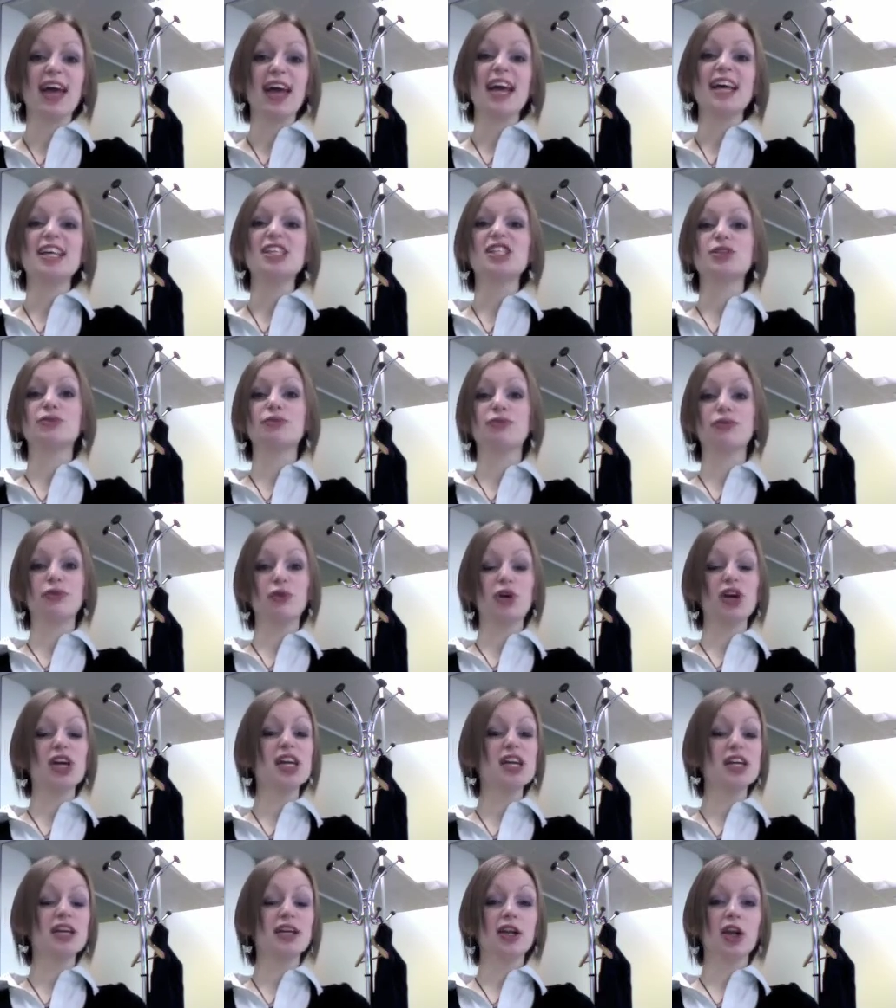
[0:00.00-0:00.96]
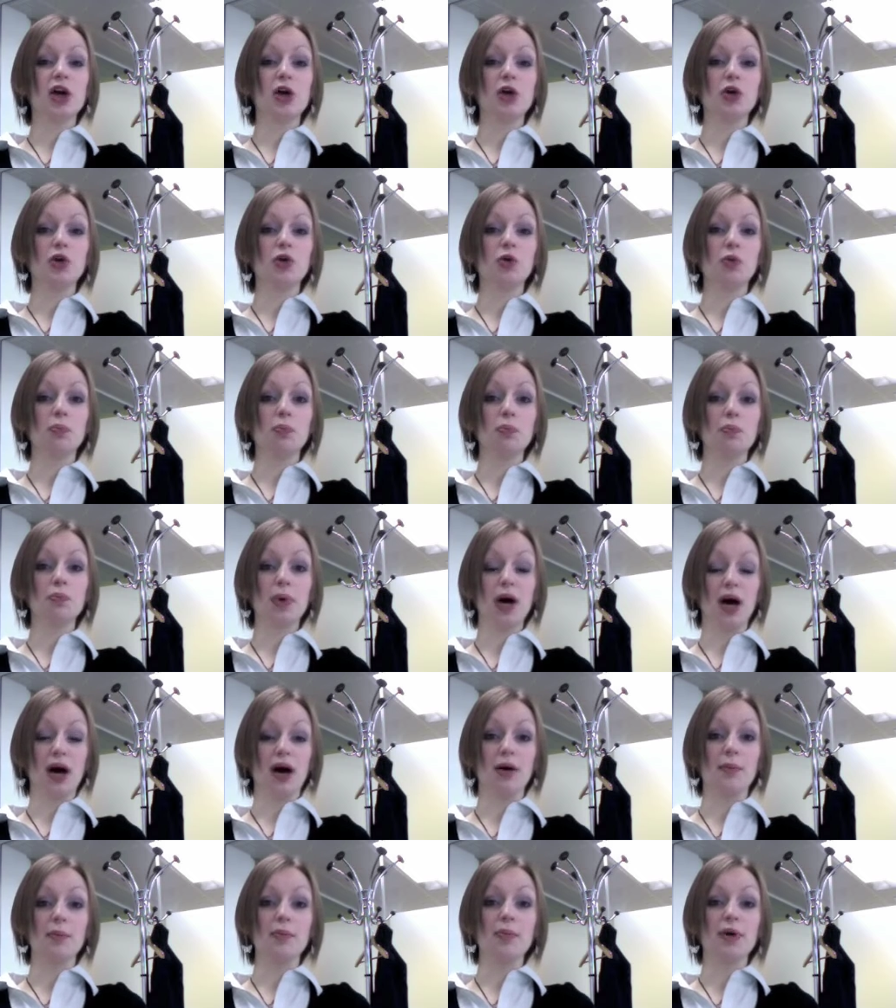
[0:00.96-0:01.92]
It's free at your local
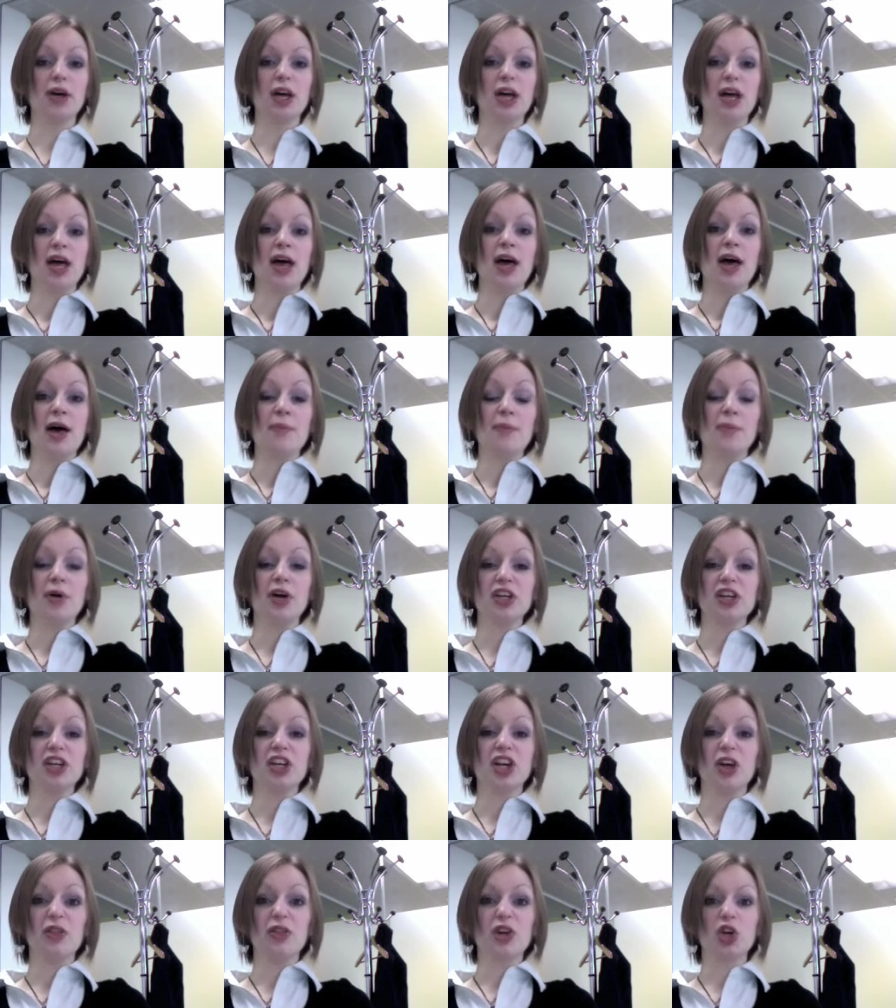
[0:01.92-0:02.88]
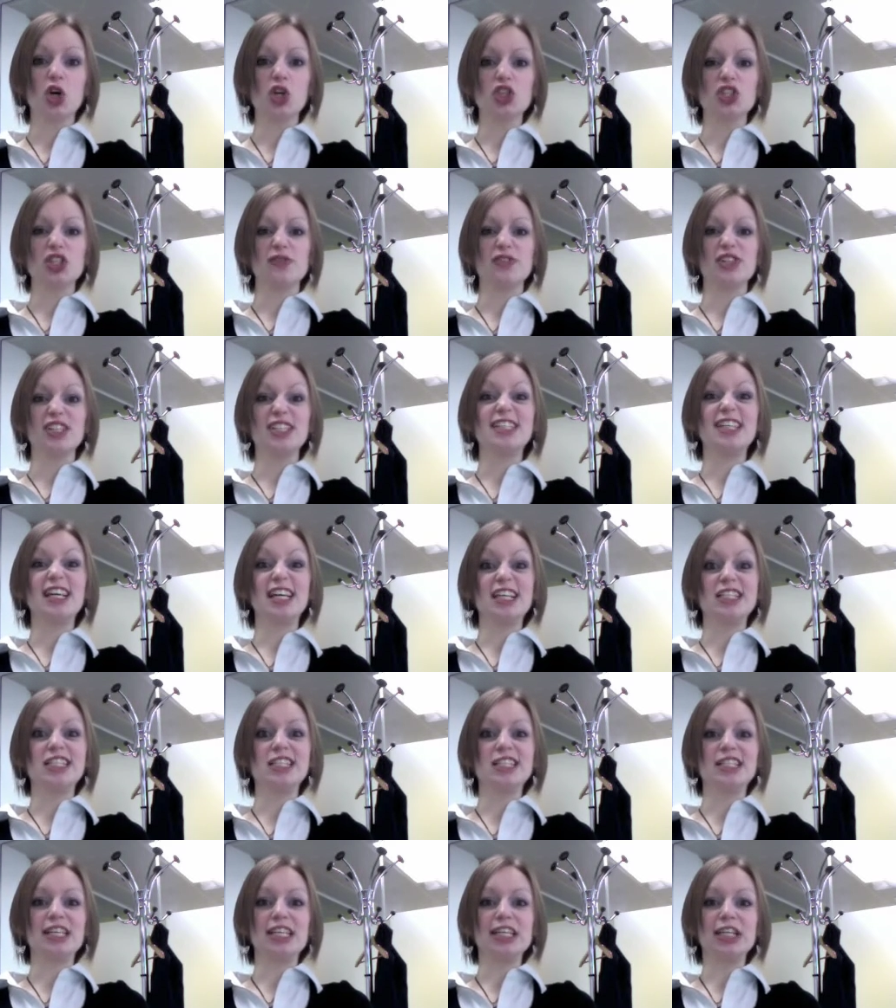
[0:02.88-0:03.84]
pub, but you know, the cost of your
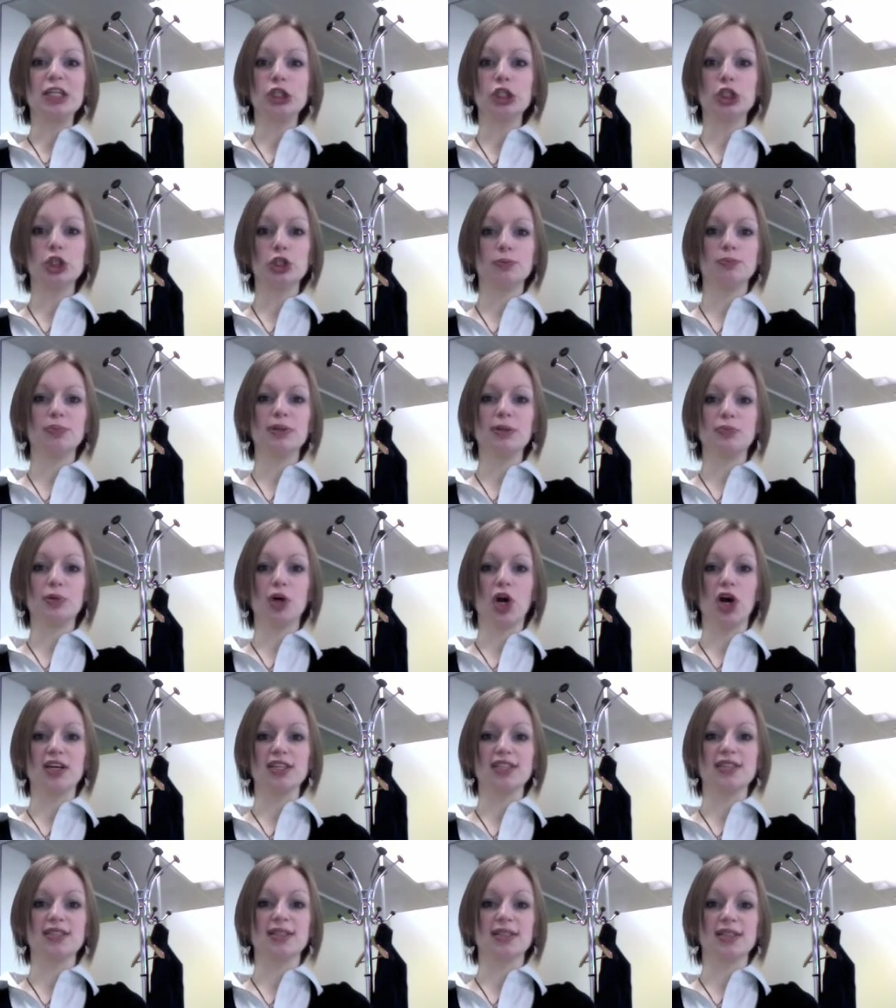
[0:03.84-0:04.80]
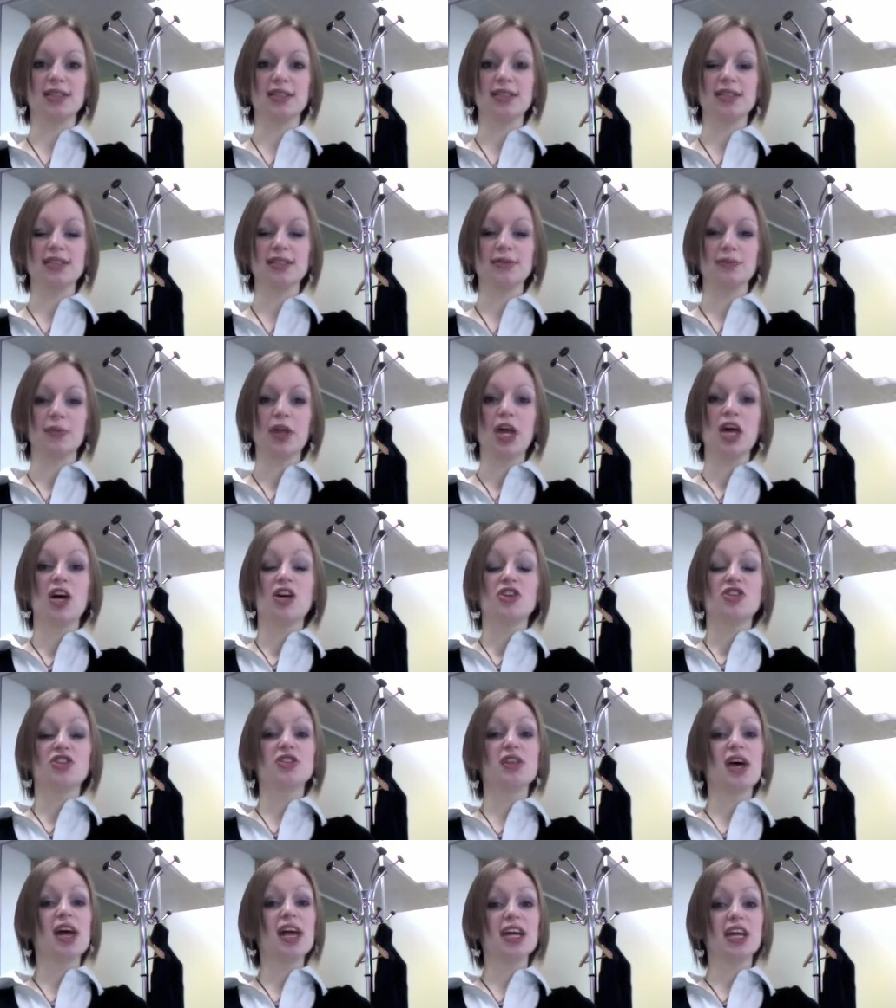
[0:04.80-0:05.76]
dignity could be priceless.
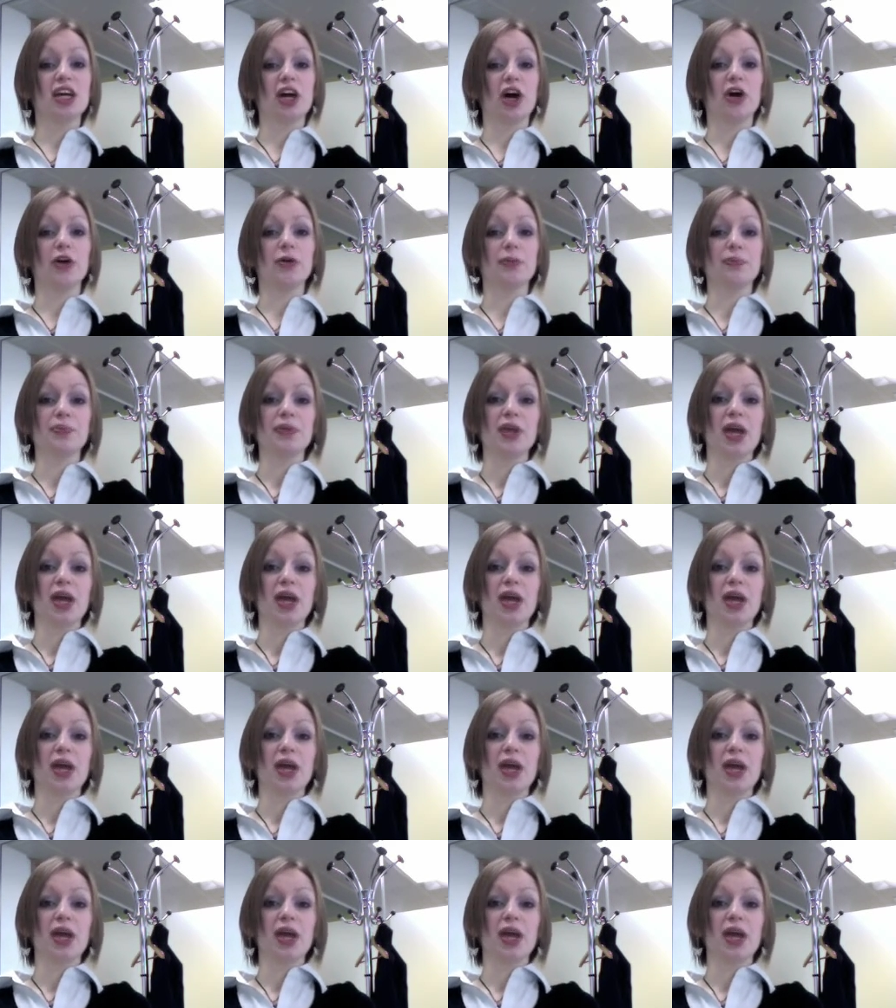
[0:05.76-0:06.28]
So there you go.